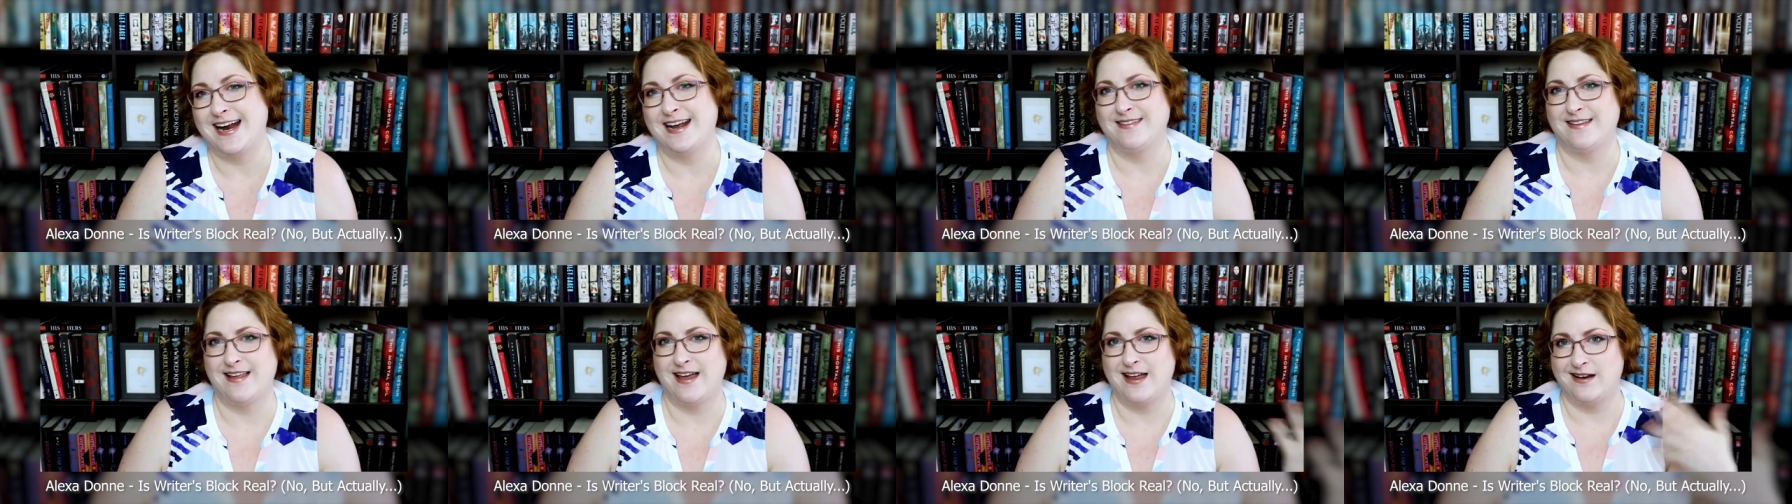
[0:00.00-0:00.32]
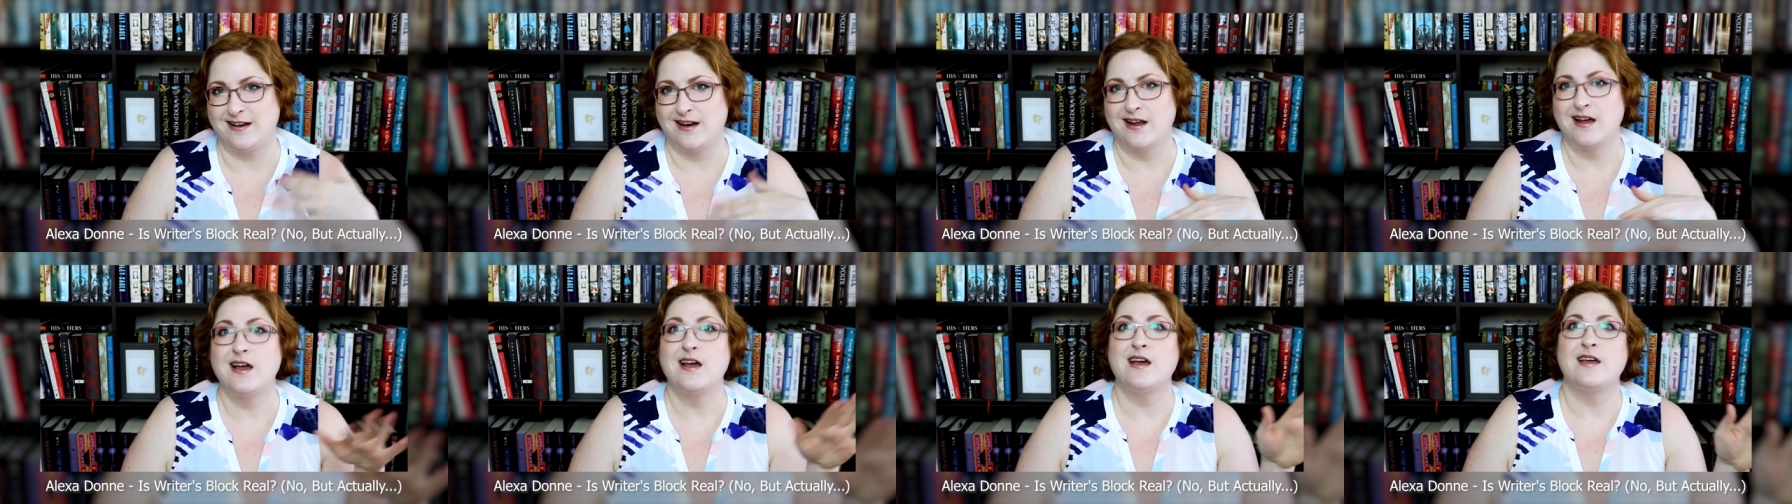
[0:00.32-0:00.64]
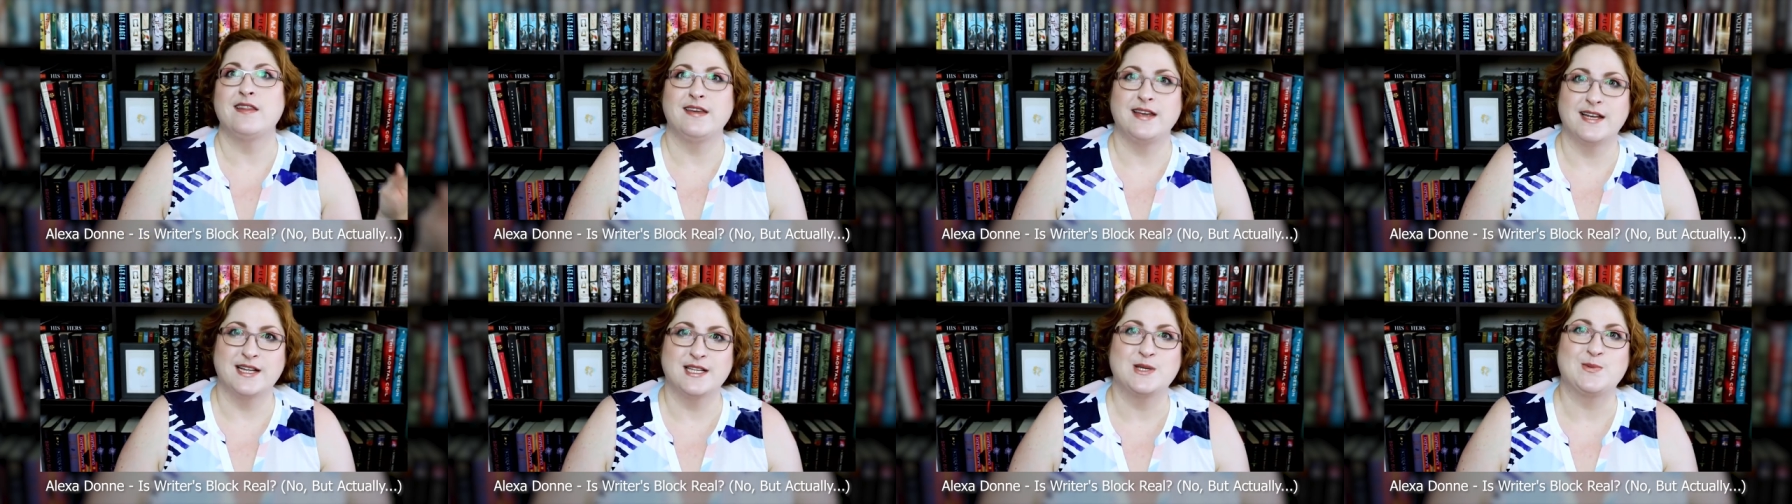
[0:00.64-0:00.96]
and then
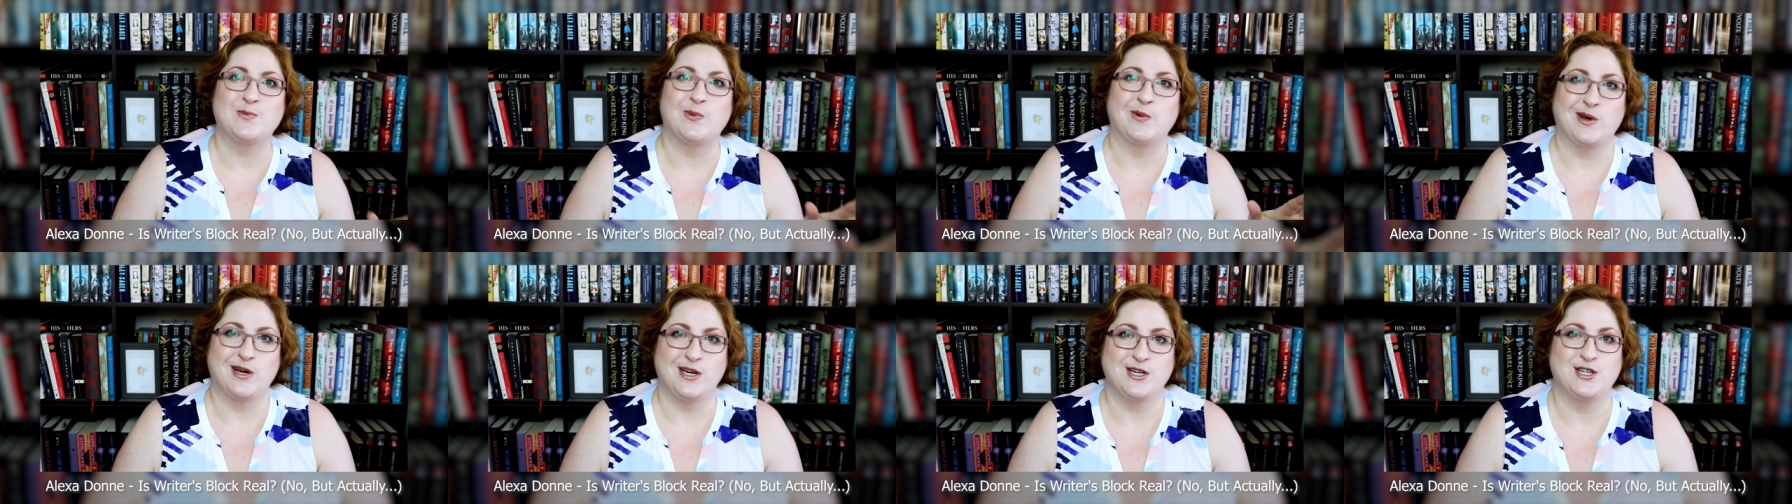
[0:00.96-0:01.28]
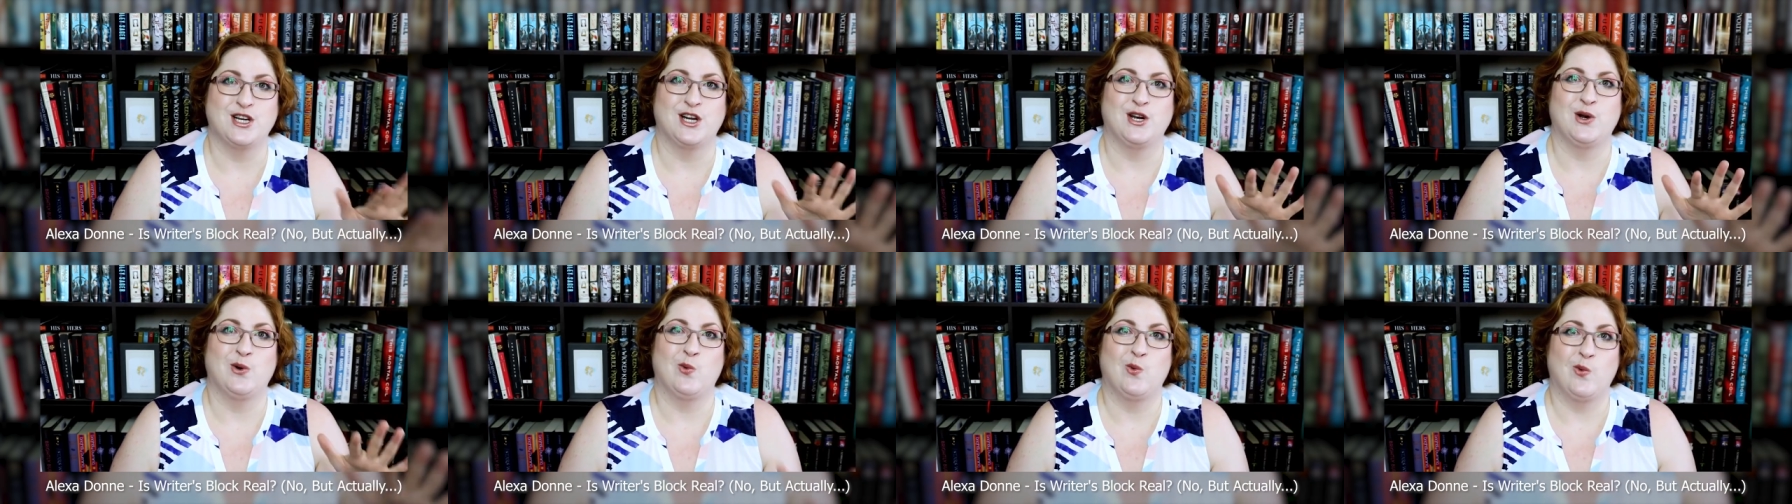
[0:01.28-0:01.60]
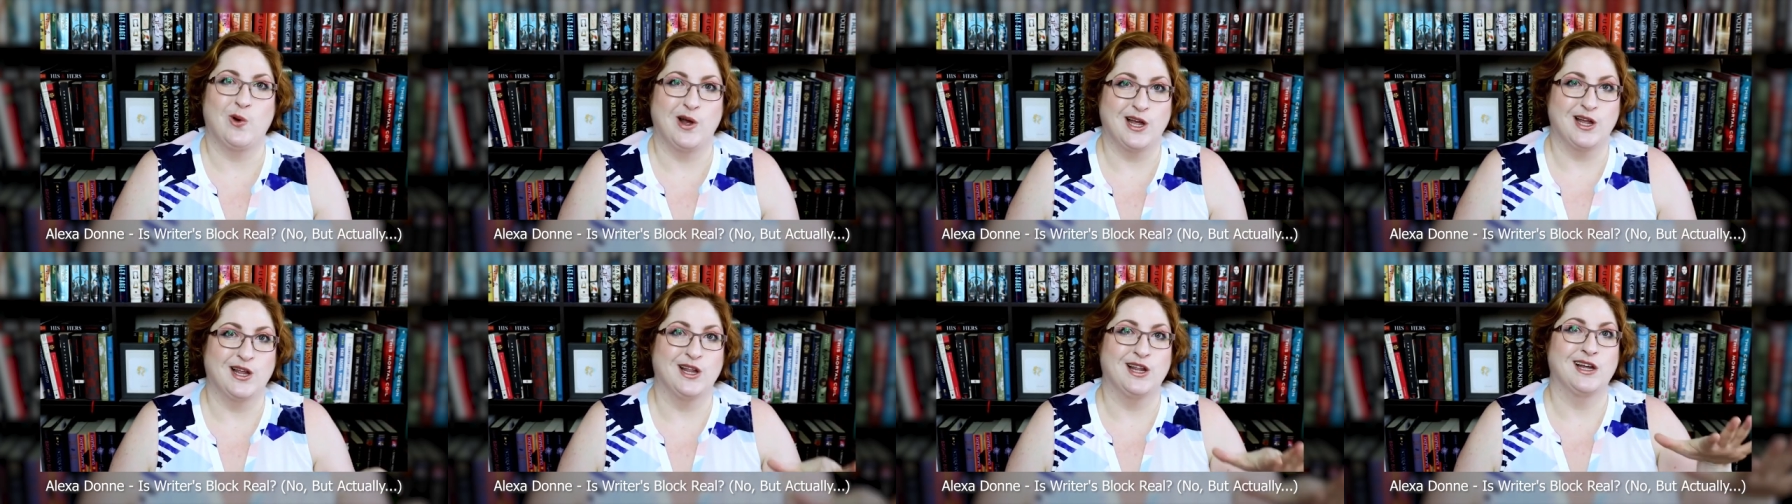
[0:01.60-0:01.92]
the inspiration
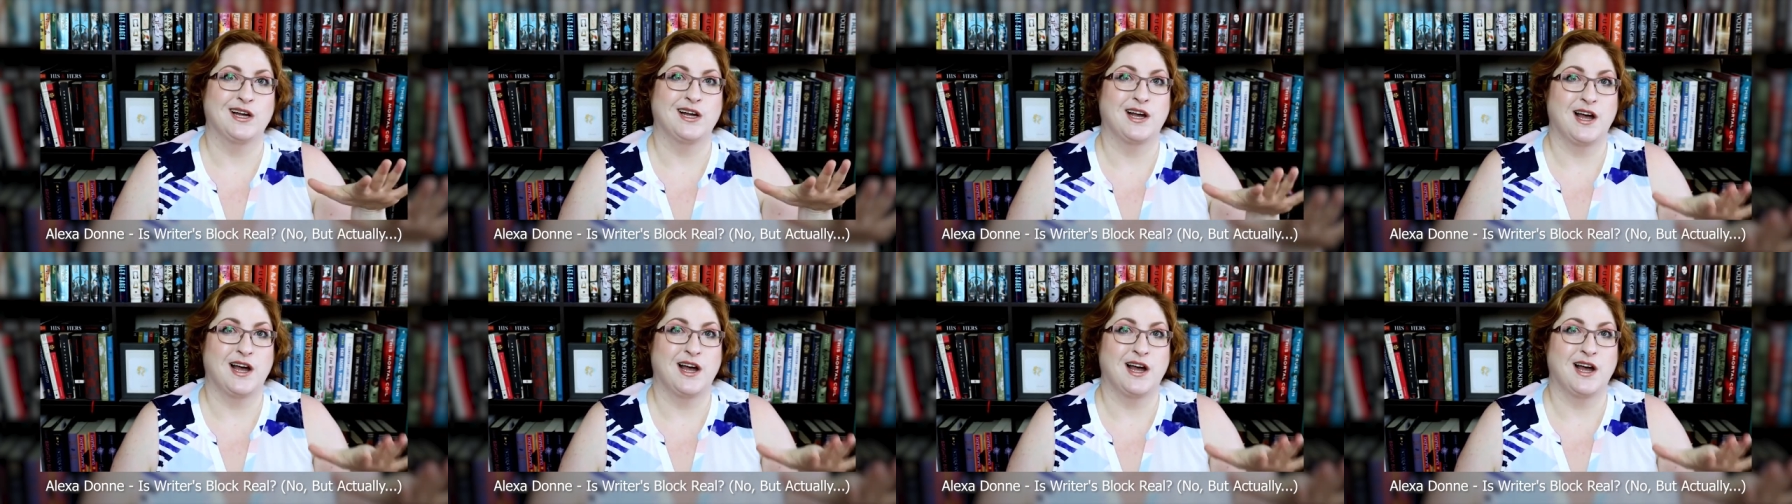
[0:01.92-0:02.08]
will